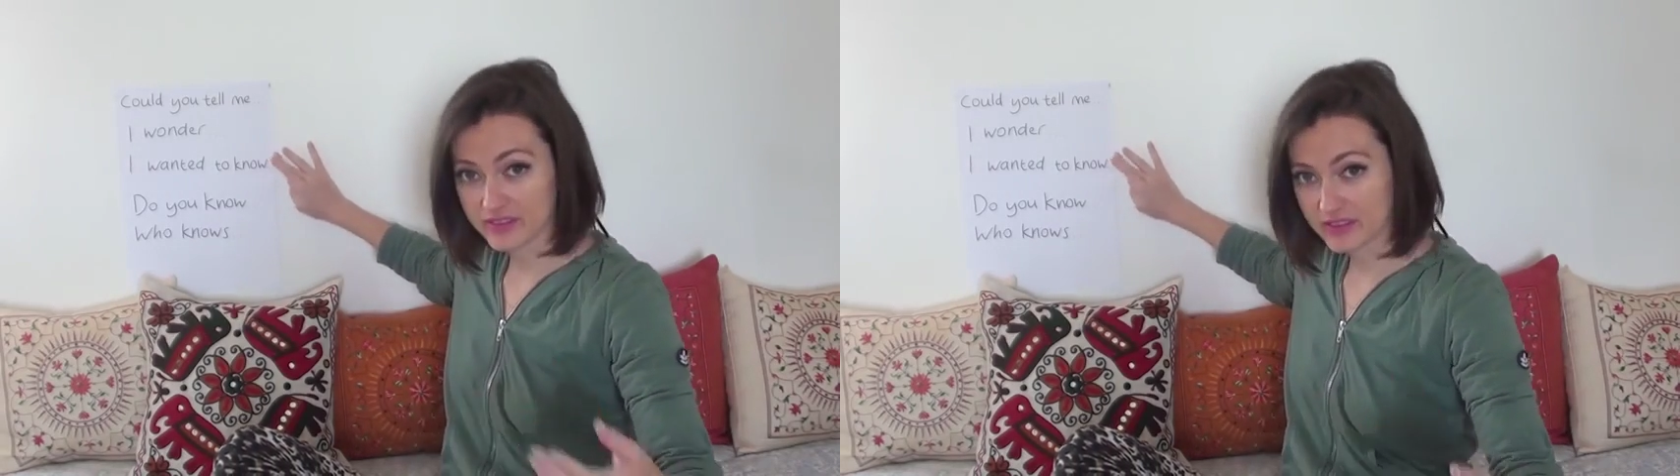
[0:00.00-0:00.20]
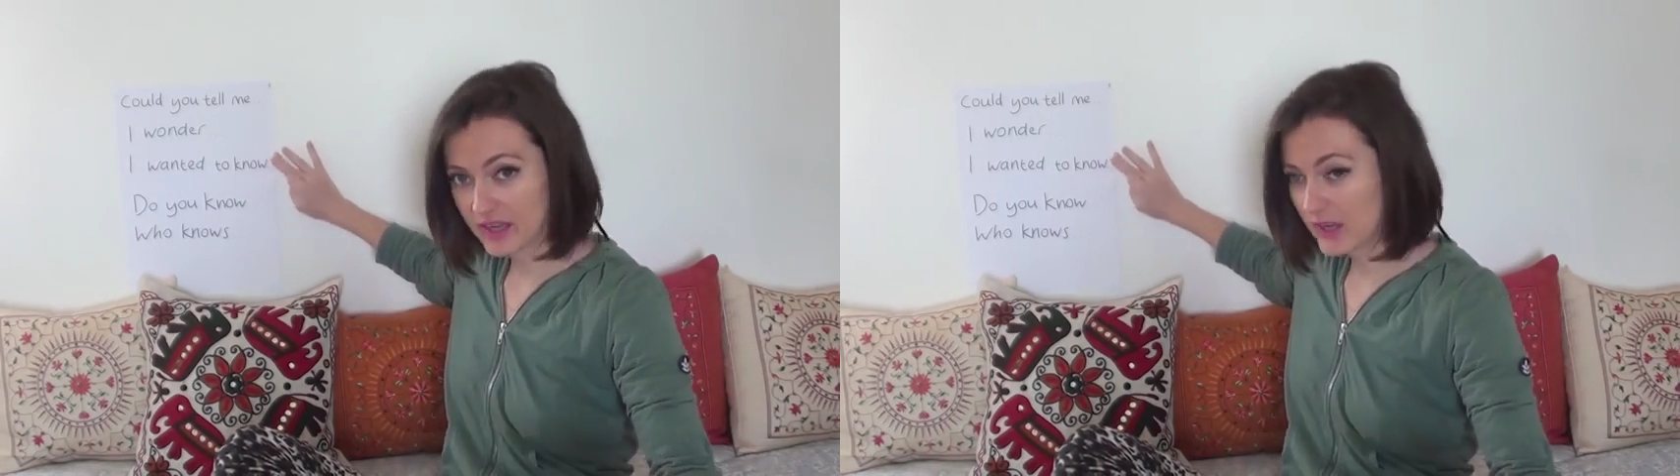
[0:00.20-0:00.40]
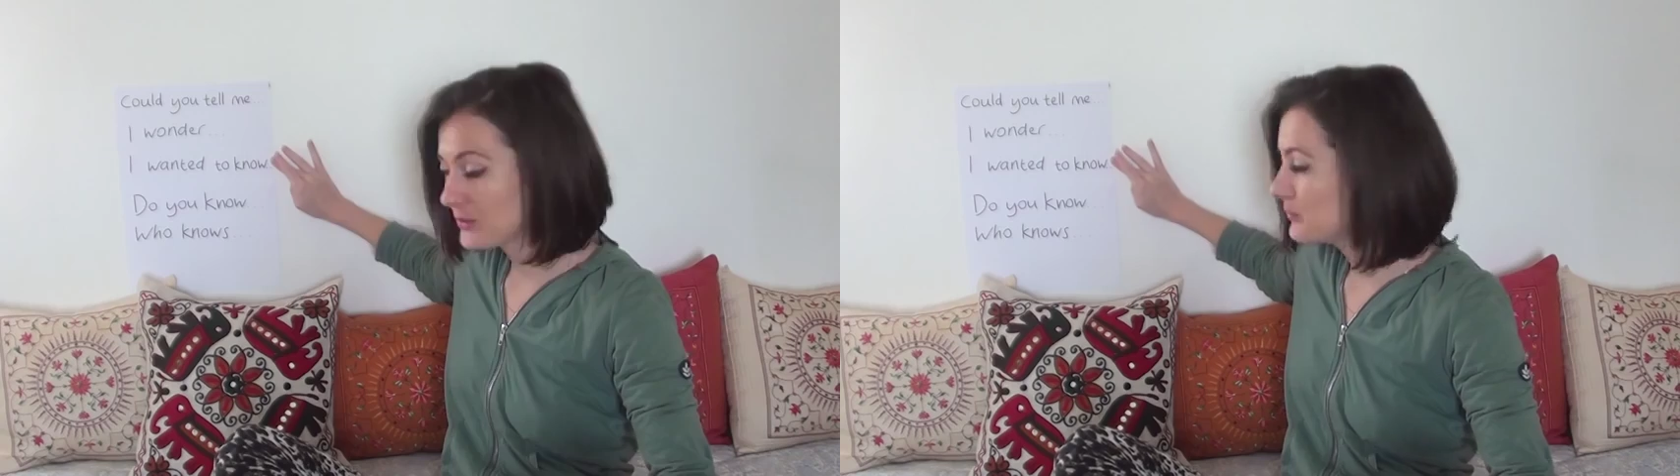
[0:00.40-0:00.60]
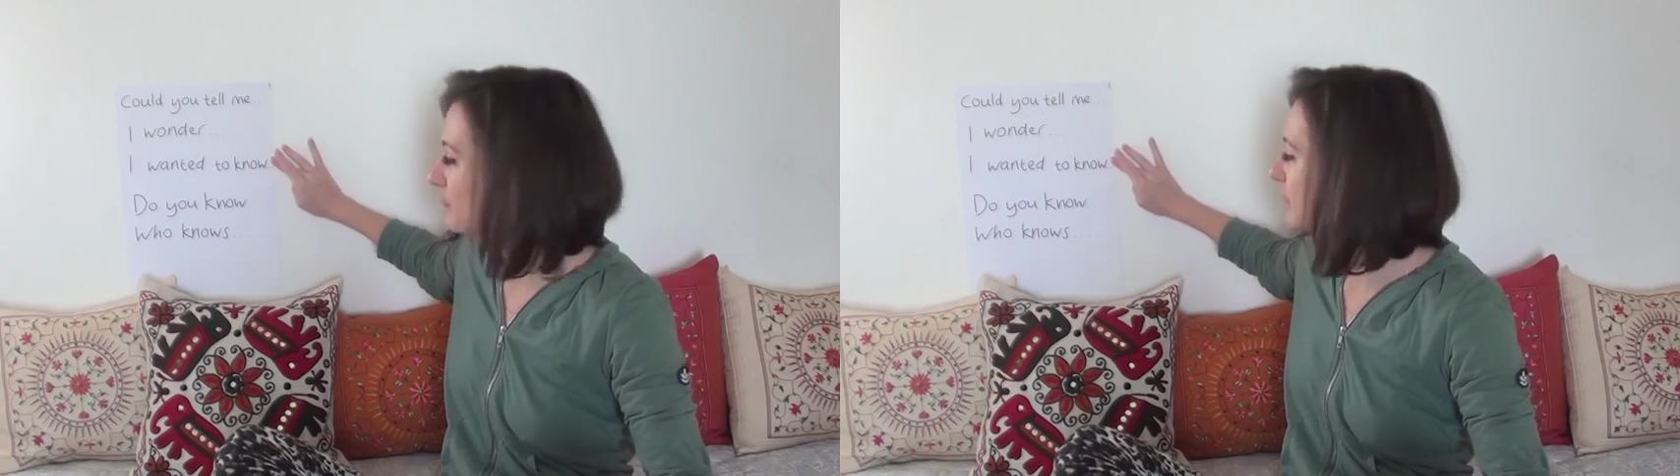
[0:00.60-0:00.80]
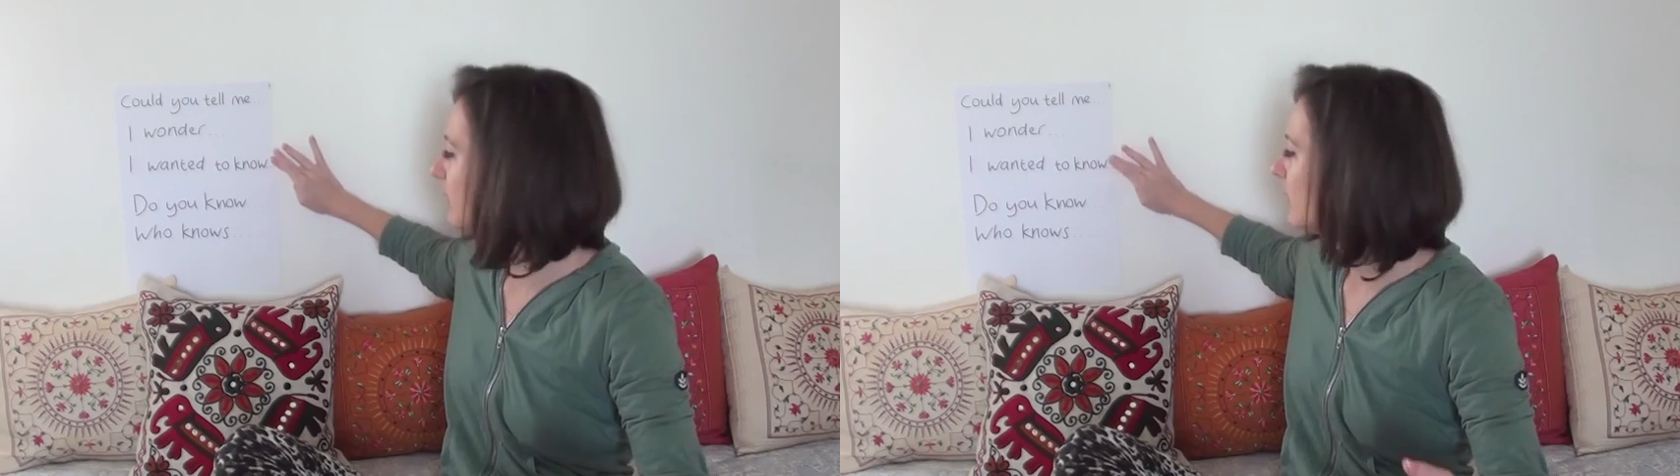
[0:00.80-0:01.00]
to know.
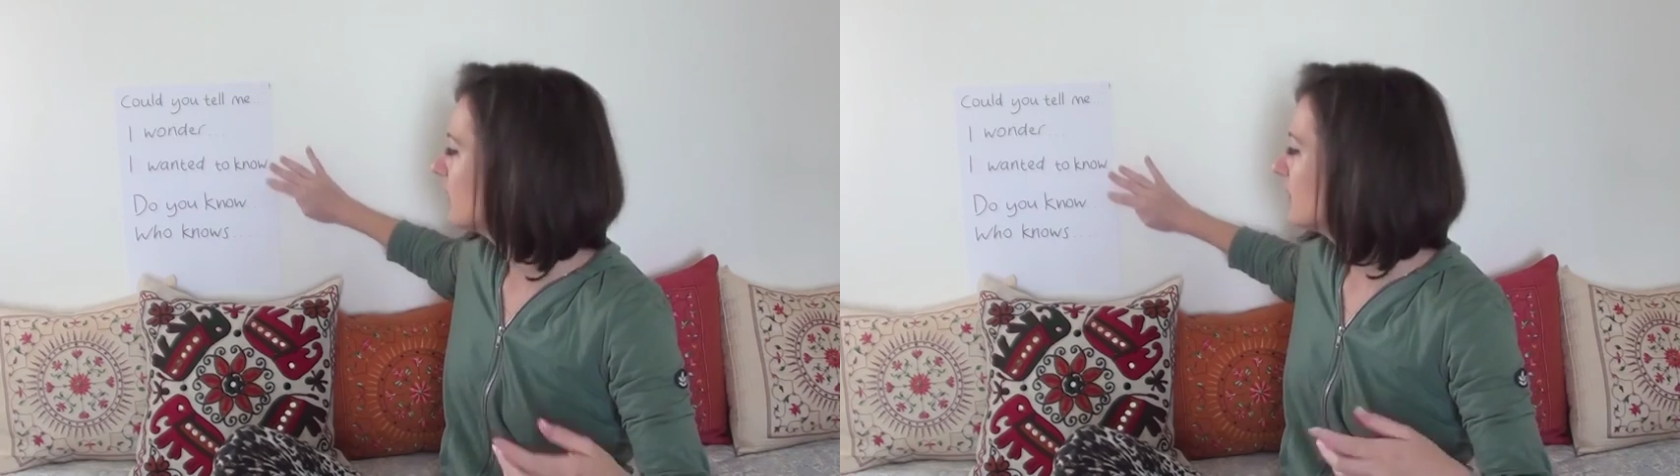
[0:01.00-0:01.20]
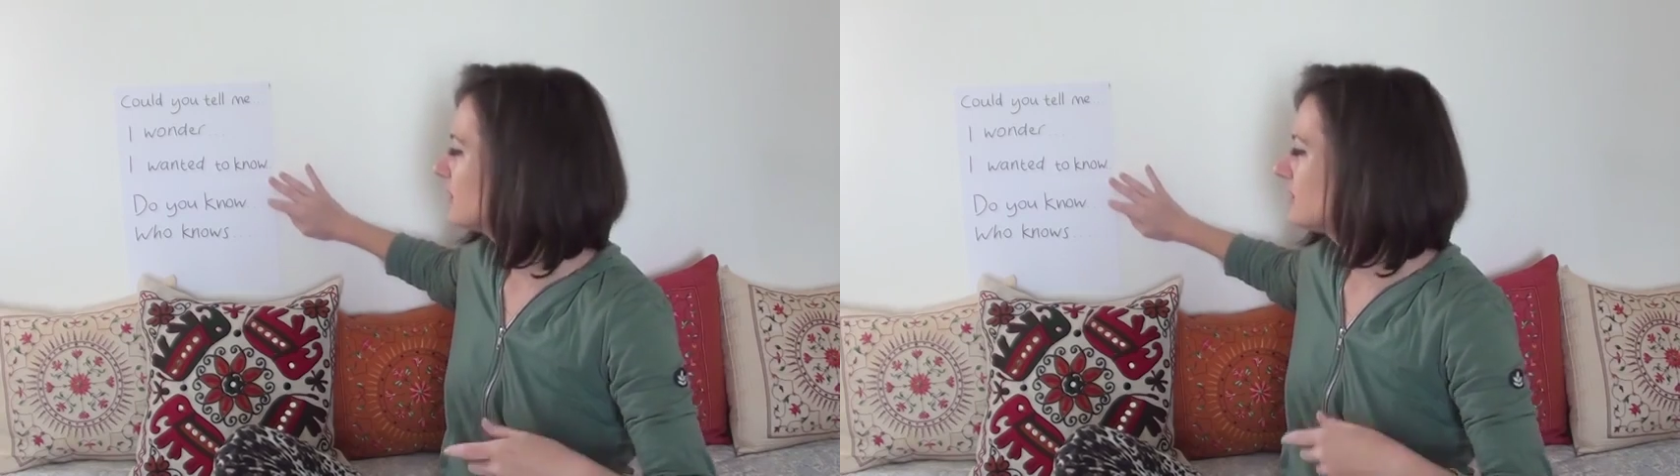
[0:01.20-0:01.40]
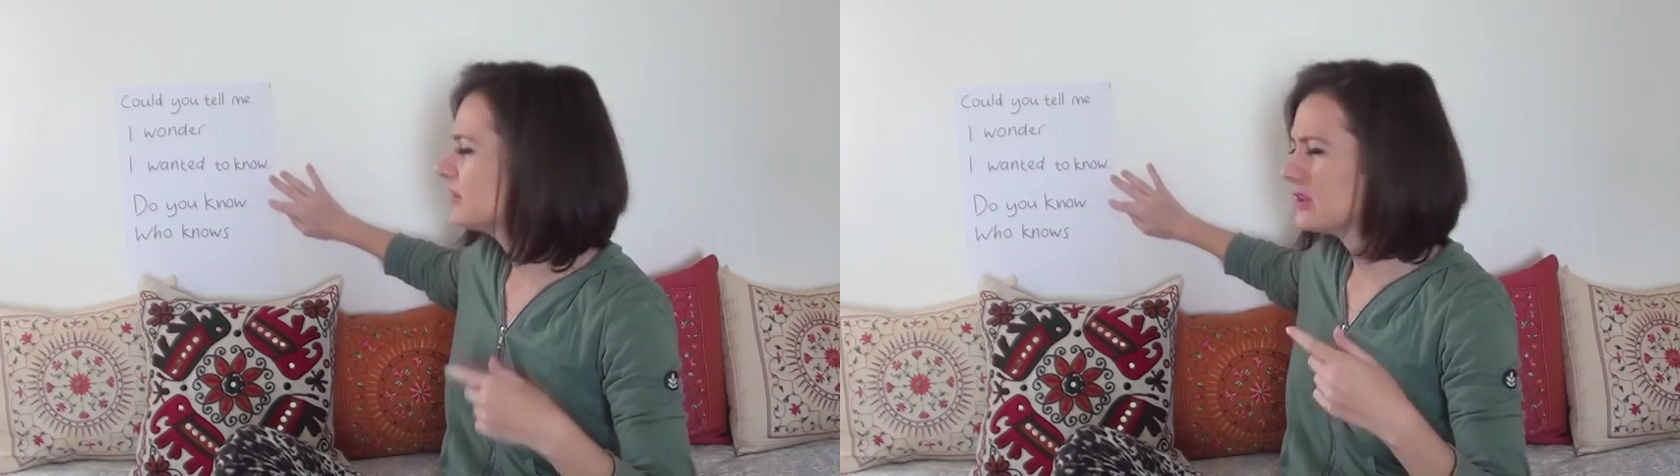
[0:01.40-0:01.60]
Do